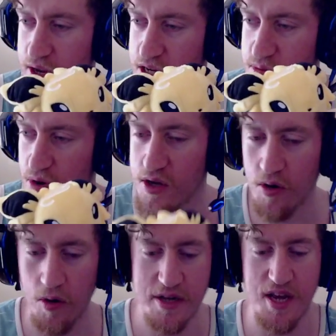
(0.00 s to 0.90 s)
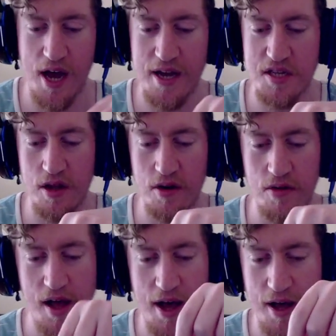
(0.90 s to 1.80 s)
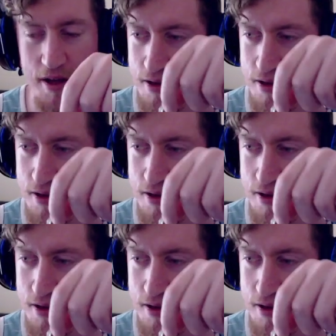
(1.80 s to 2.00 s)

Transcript: He's pretty cool. He's got his little uh,